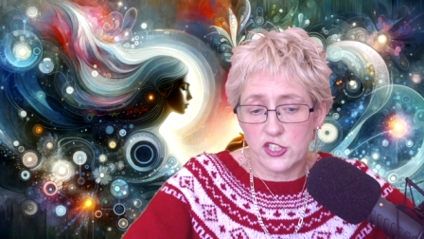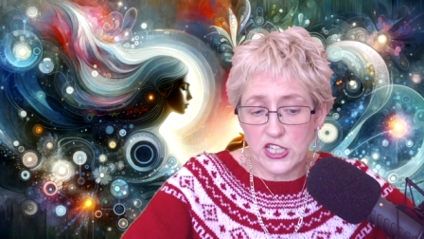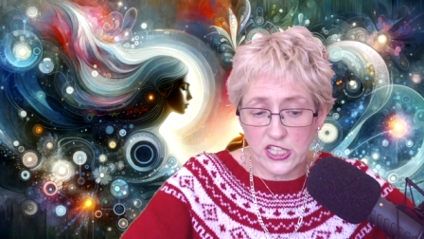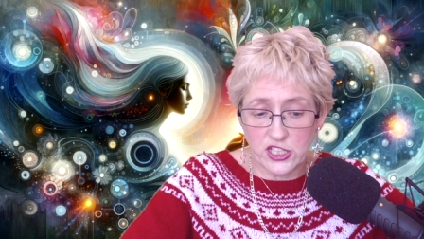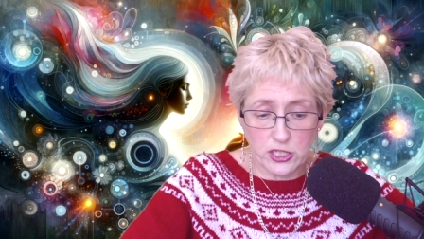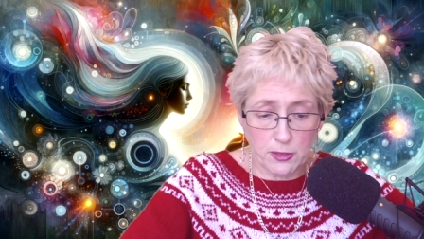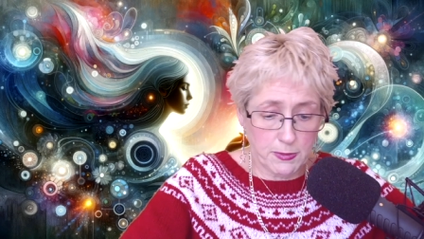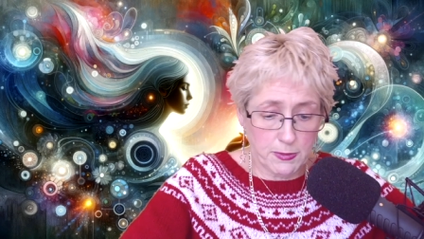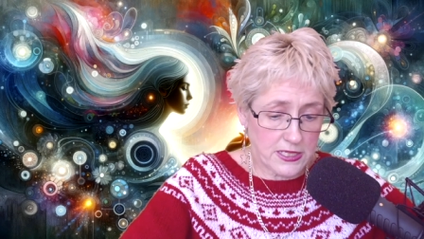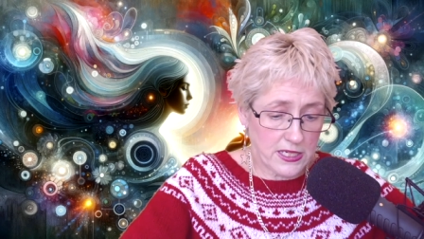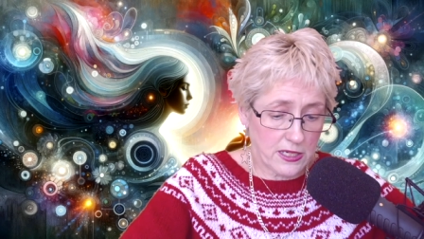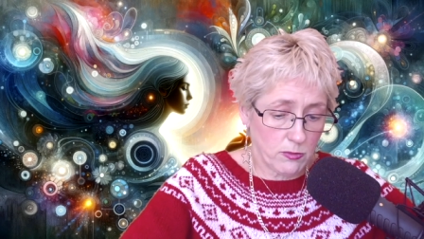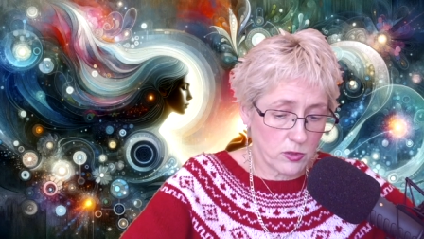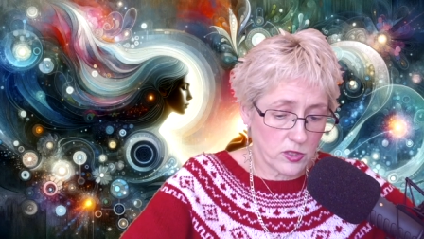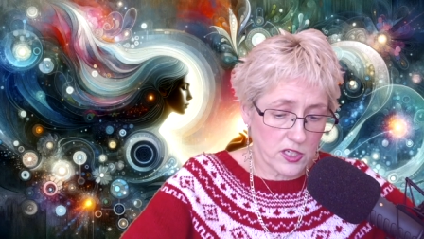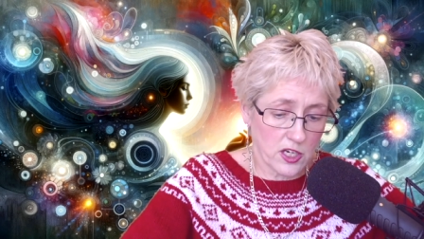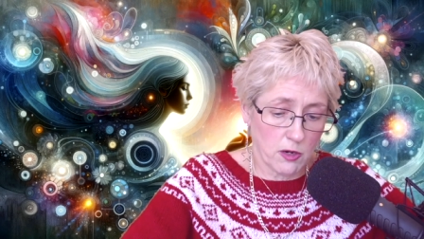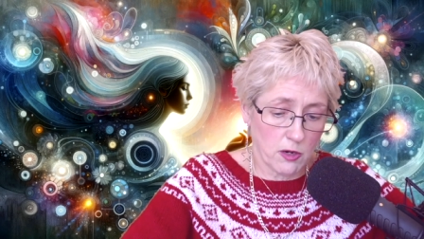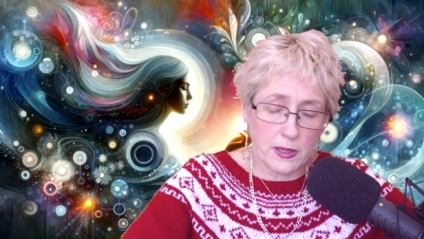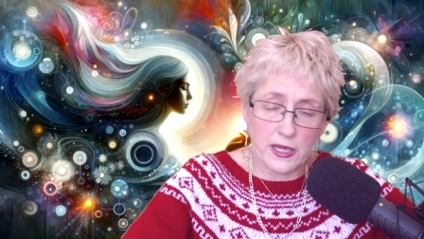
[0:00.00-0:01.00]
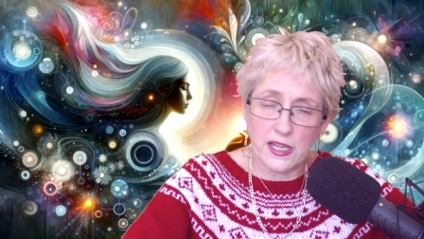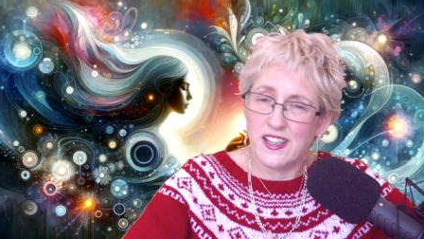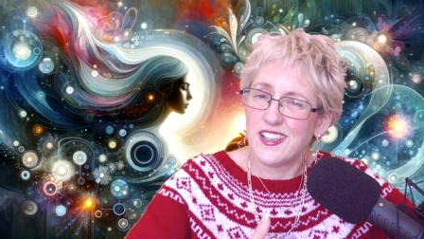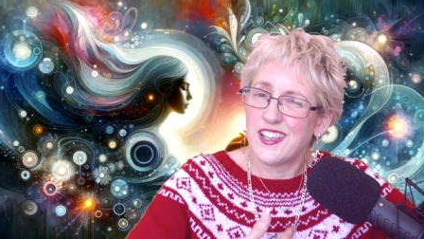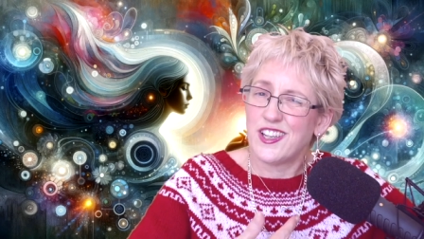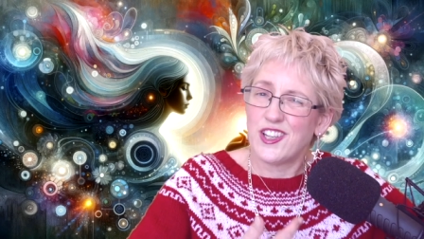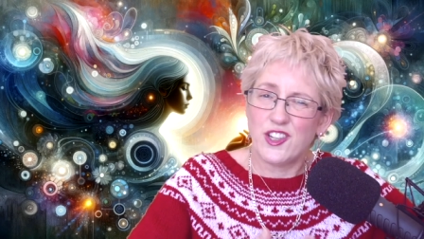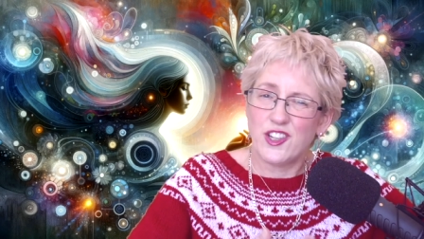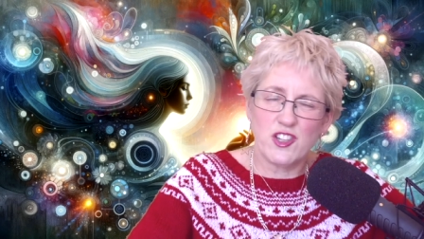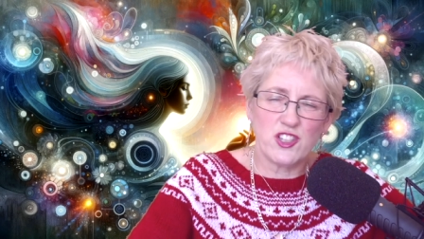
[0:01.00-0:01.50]
ChatGPT will tell me.
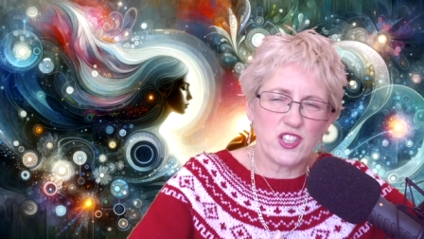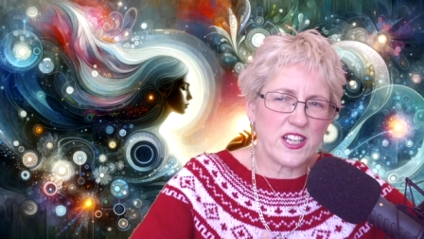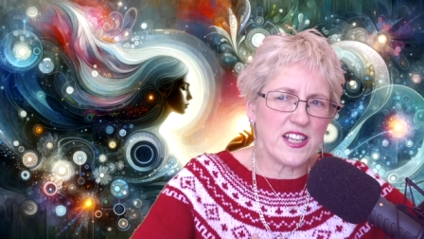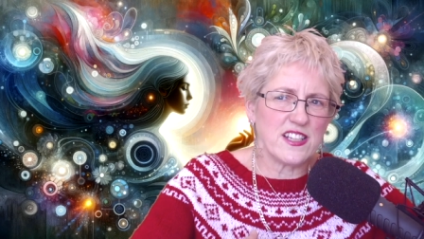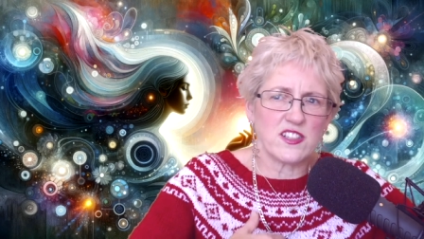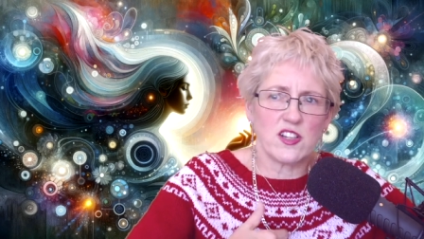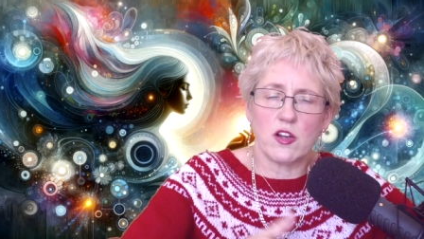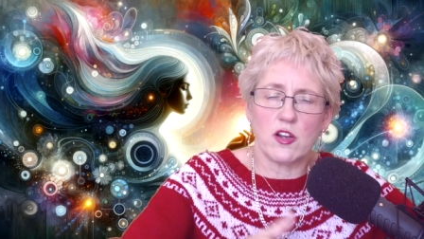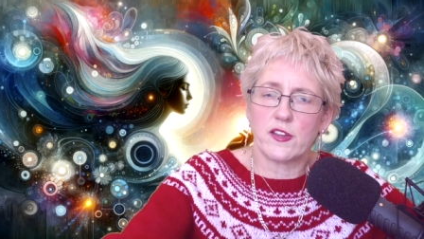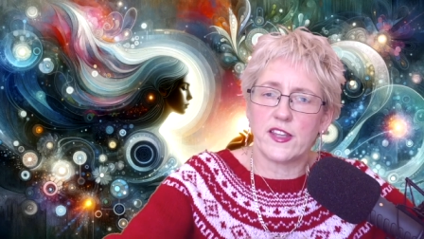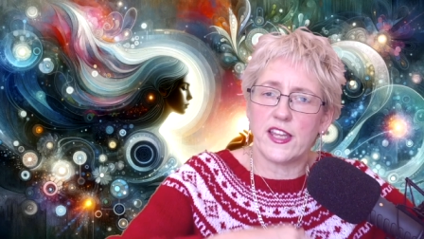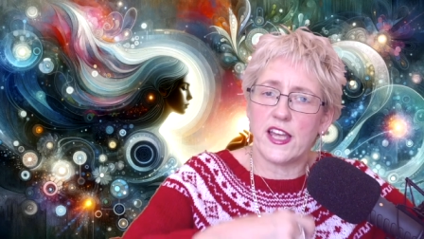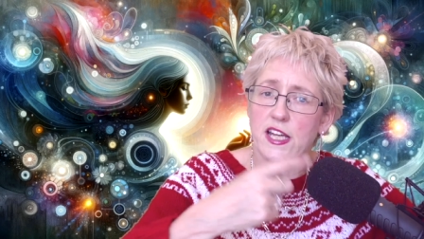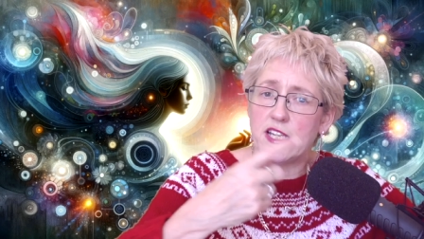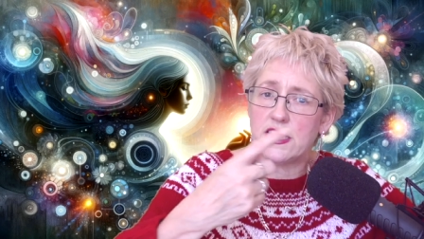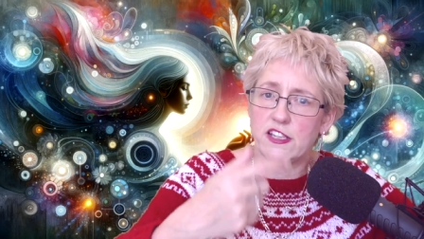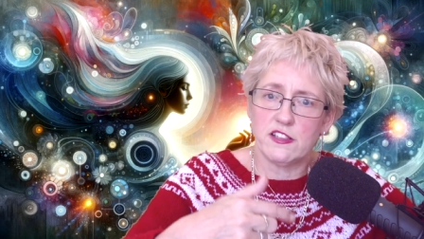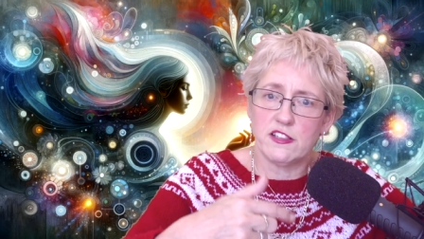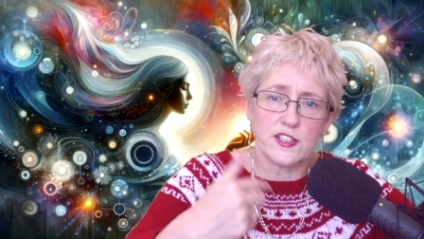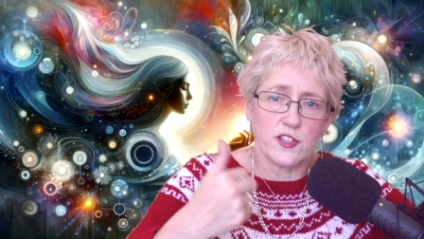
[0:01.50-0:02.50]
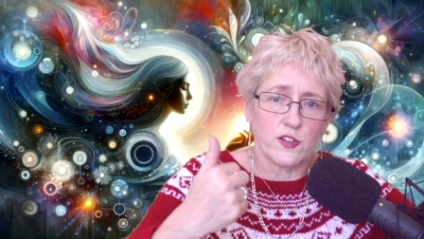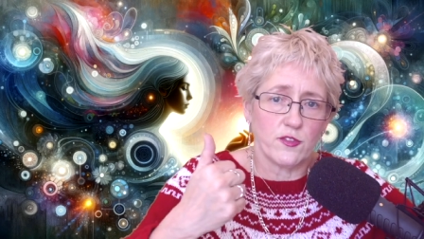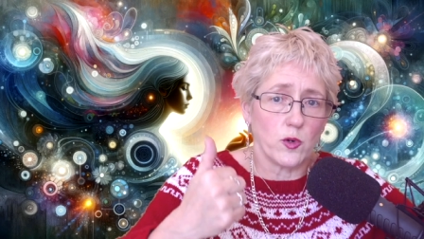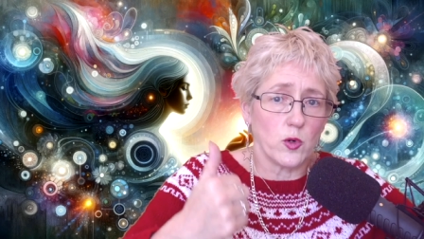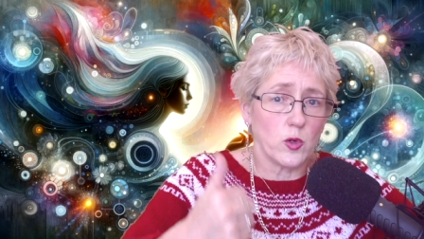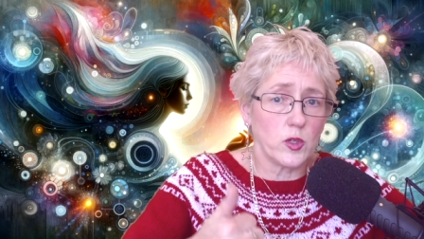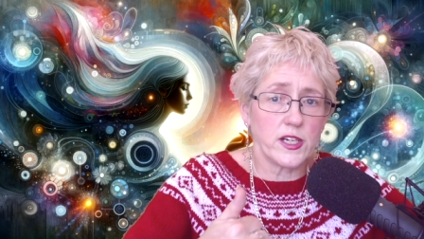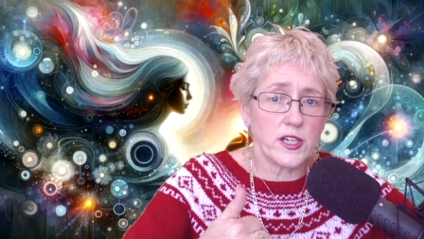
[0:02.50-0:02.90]
Usually it's along the ideas of